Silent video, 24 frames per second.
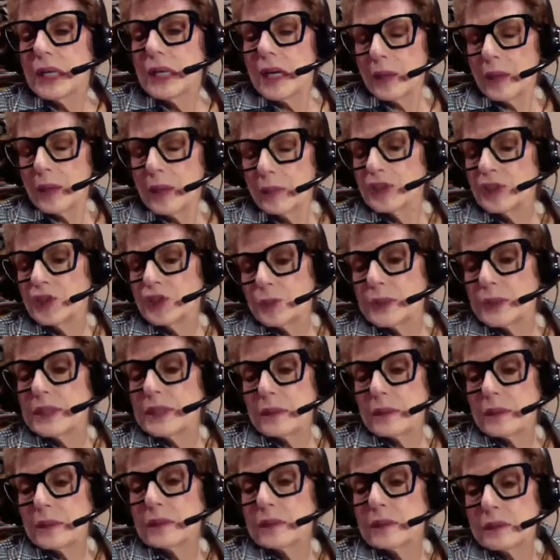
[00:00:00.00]
I mean, she was
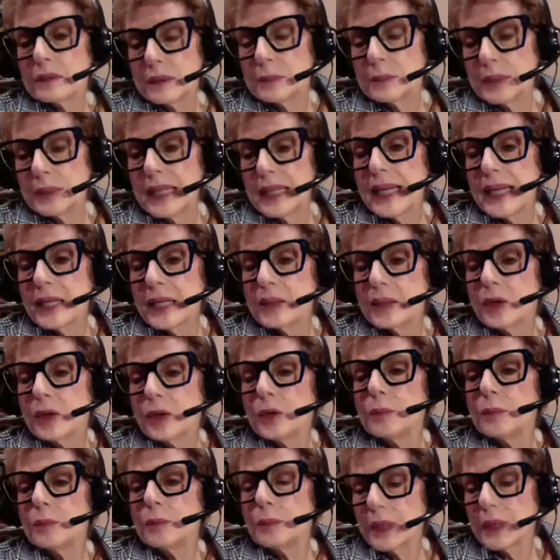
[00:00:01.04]
a mm-hmm.
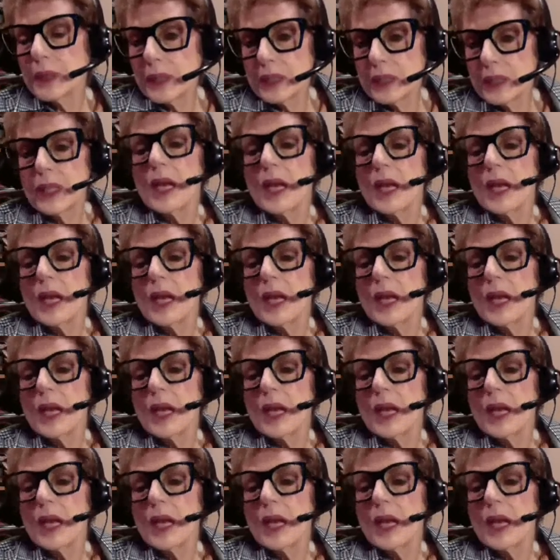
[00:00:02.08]
complainer, mm-hmm. but